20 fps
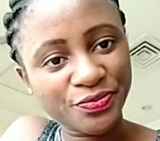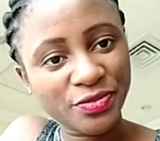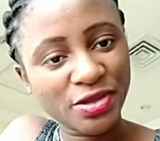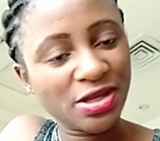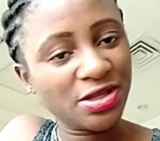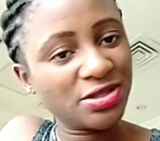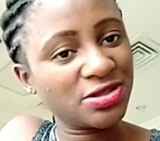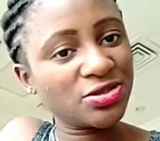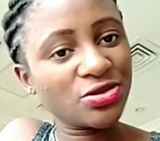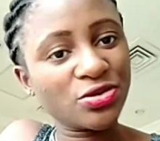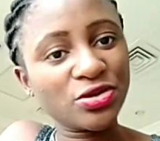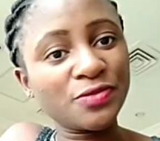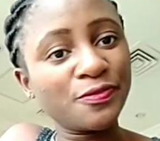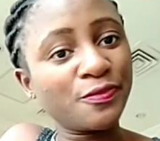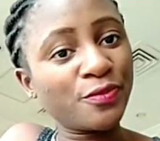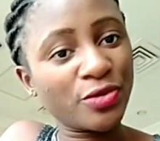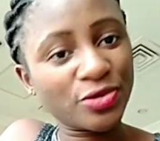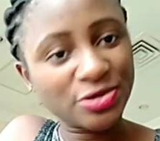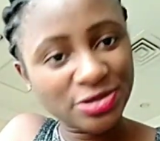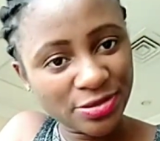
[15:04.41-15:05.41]
It's not
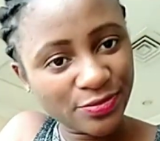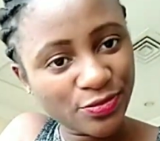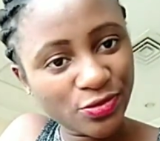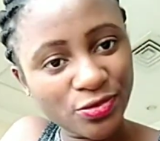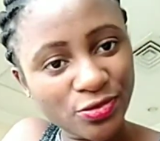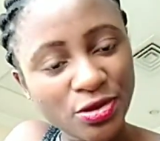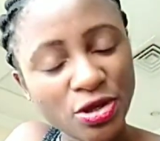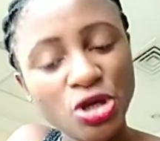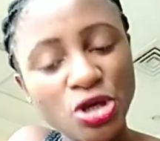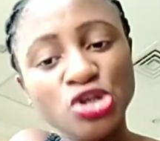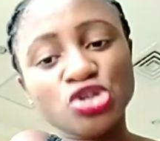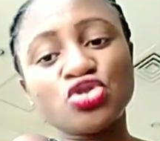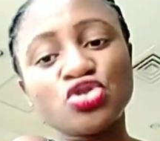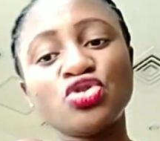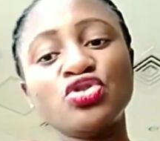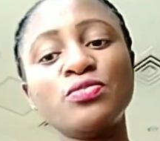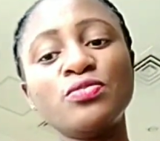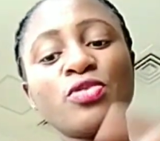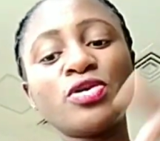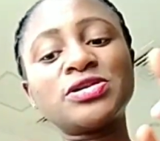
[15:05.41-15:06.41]
possible. So
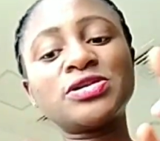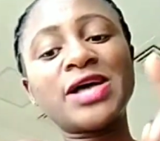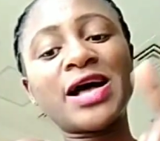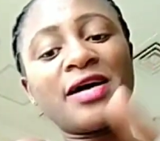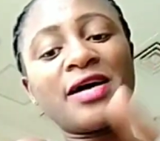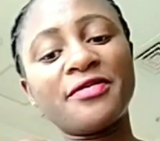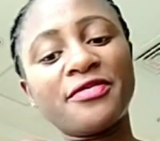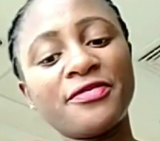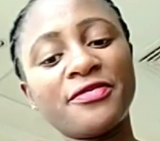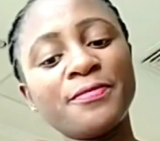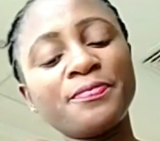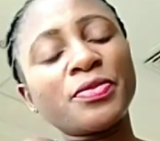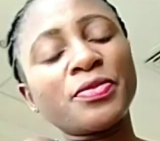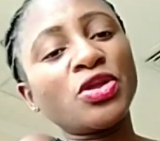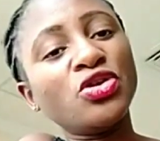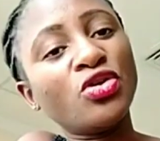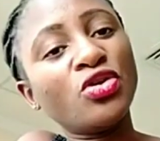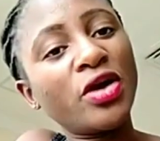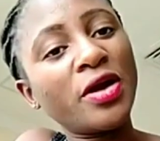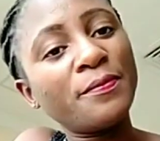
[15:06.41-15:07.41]
you must have
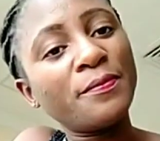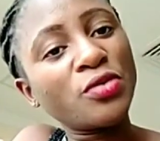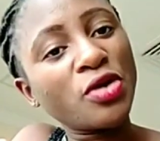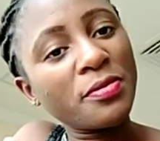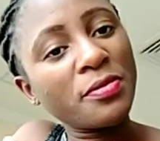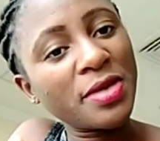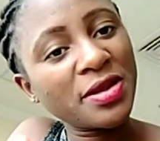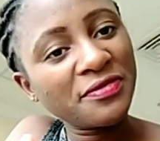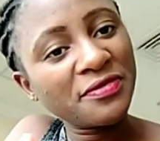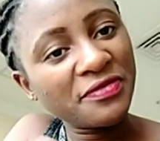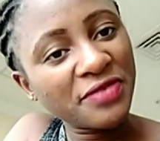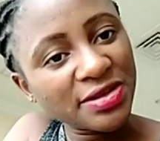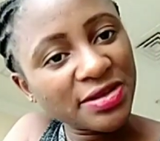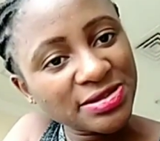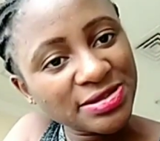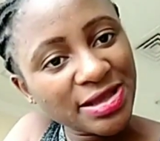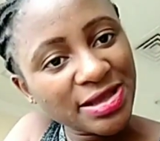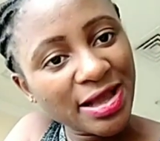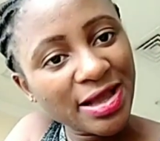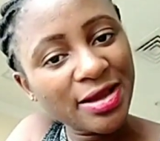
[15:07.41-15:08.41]
your employment
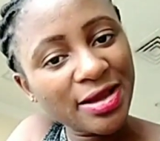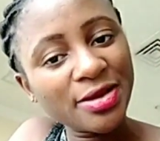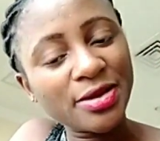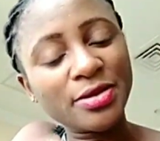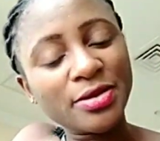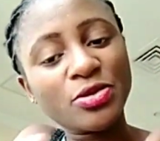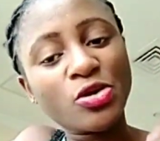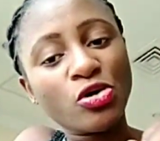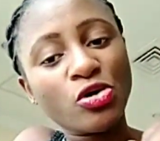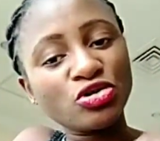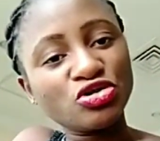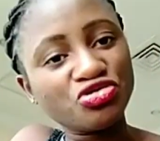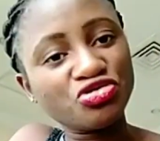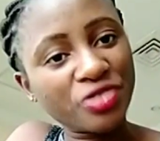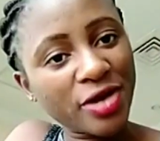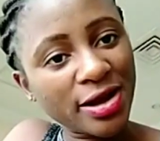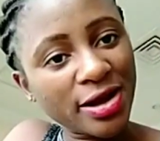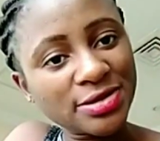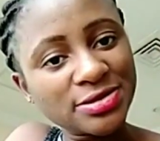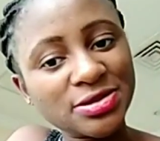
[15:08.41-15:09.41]
visa
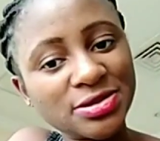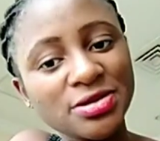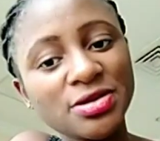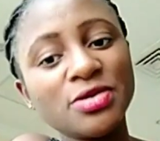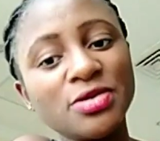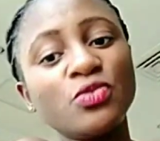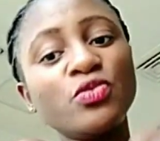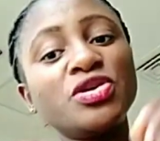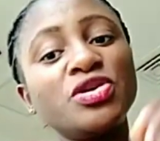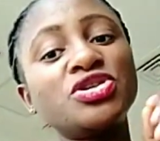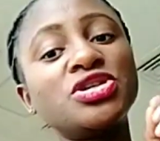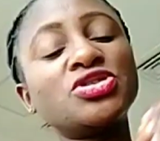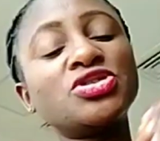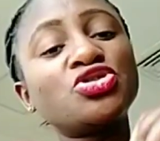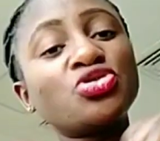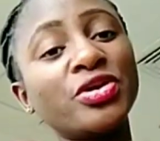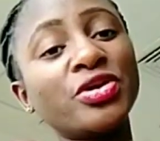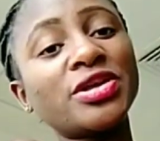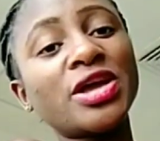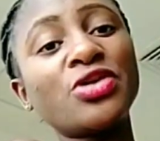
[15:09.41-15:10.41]
contract, which is
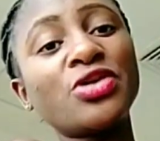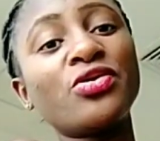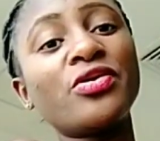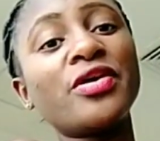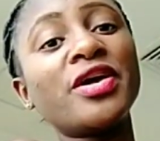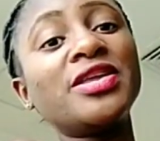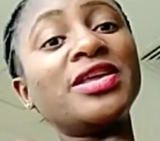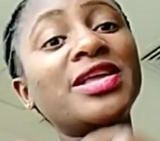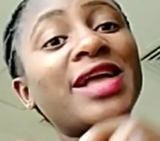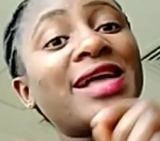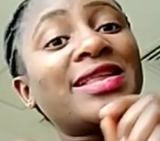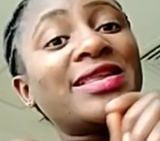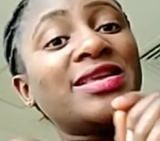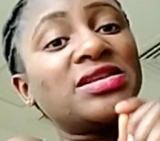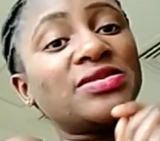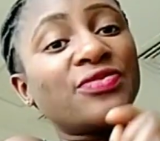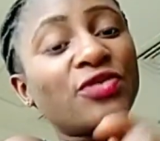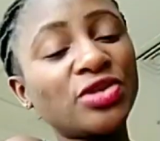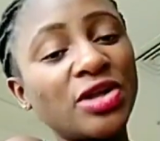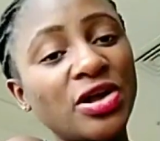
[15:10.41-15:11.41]
showing that you're earning at least
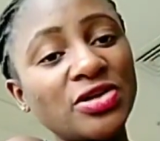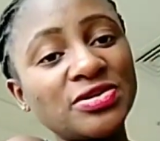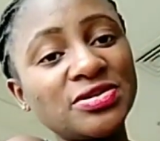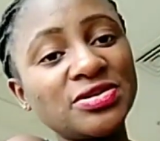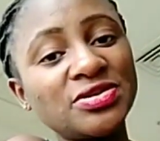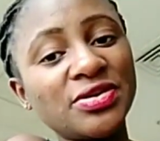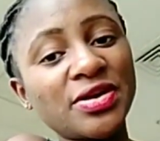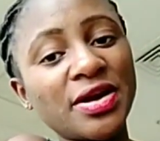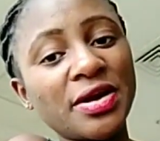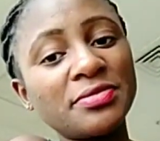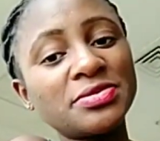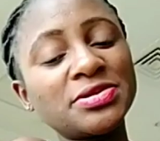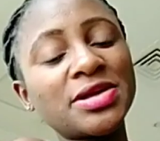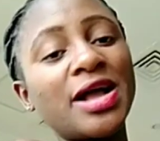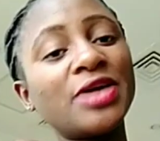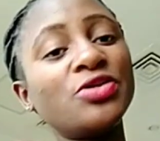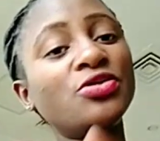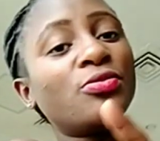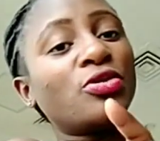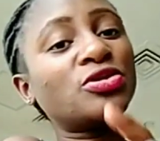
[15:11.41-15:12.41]
4,000 dirhams,
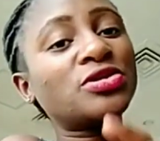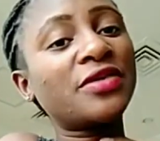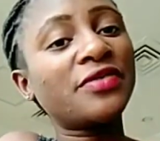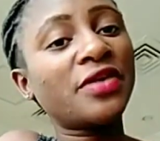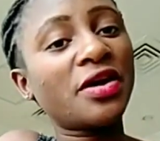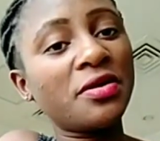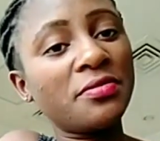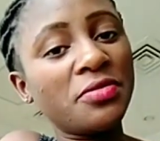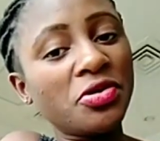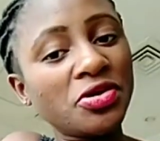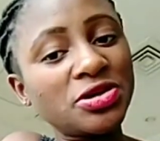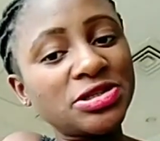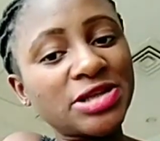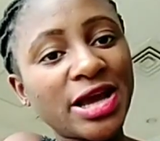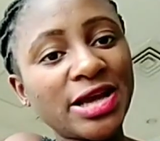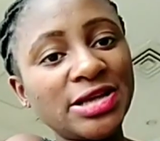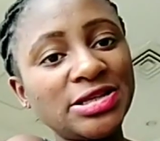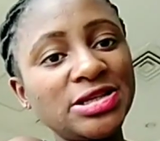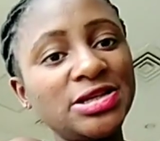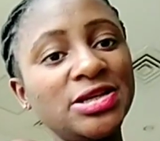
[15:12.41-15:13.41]
and you must have your Emirates
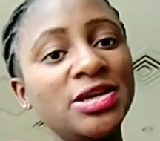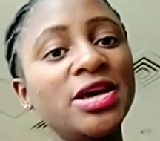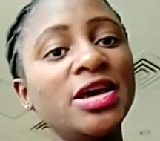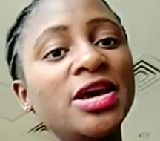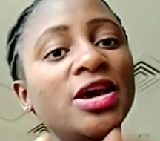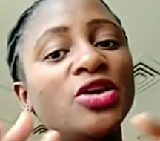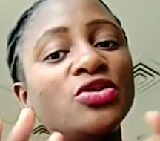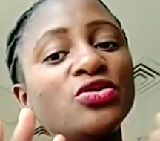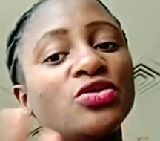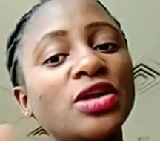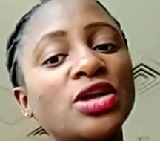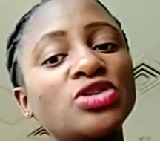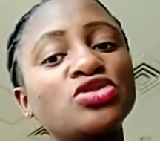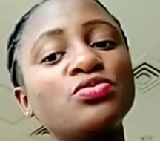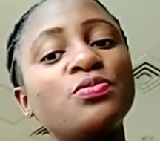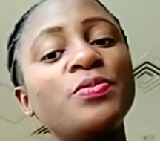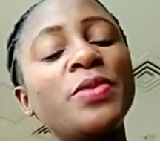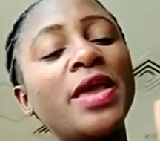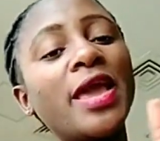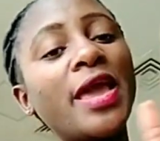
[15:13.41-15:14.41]
ID in order to
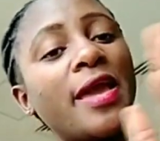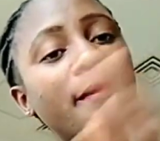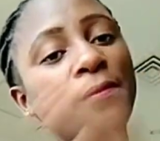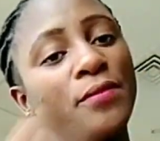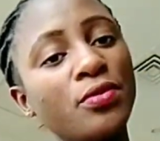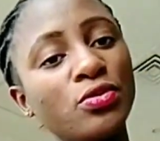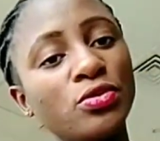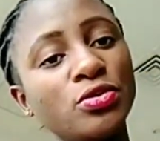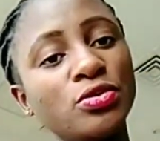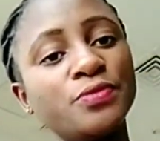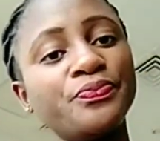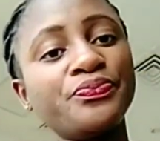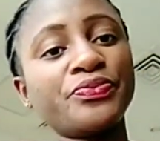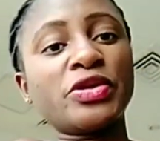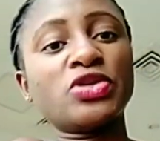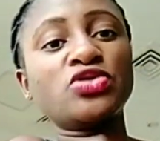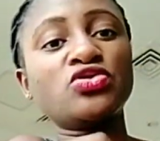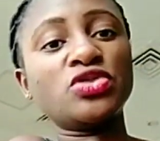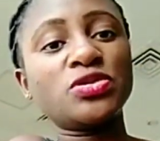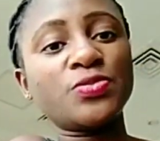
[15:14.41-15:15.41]
be able
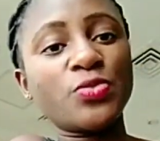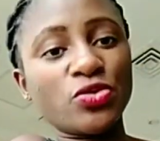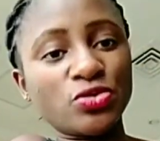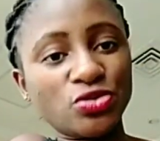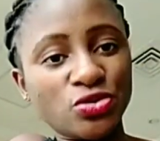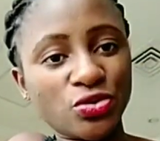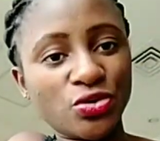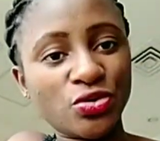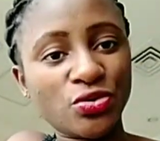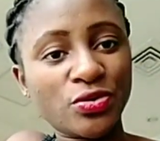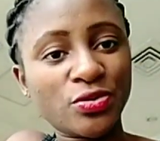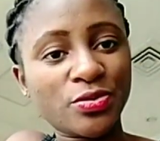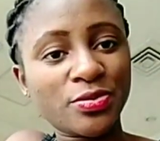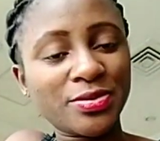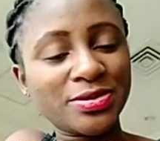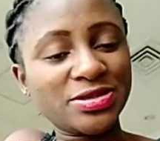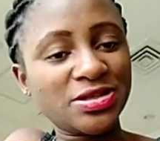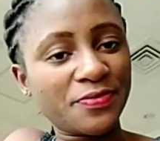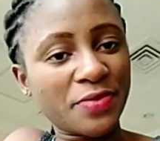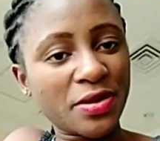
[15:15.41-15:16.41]
to sponsor your
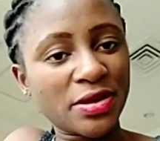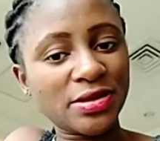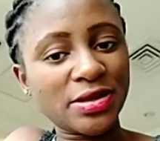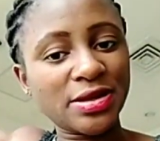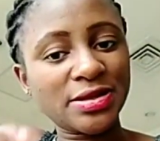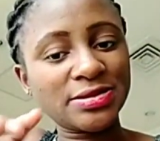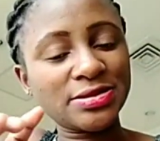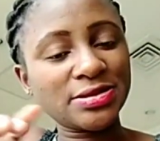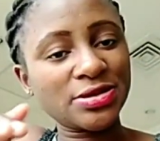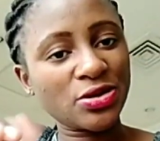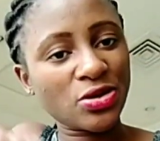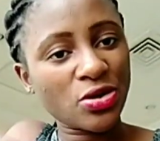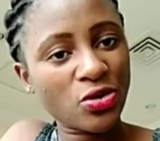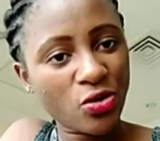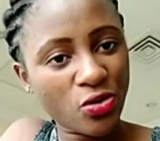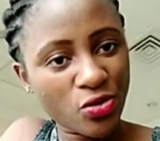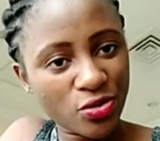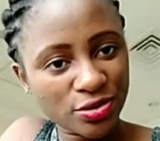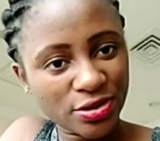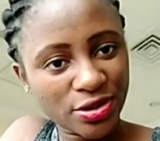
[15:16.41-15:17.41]
dependents
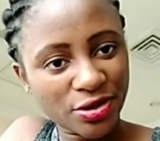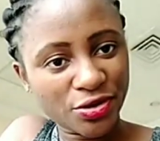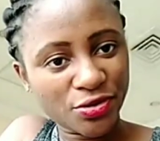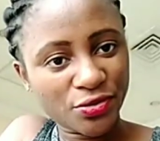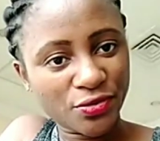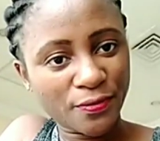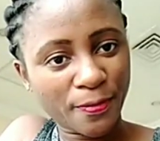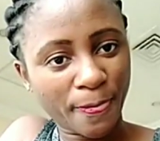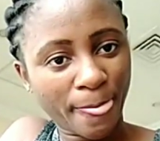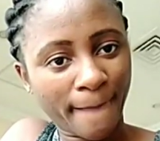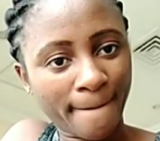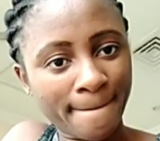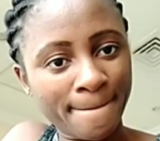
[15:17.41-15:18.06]
under you.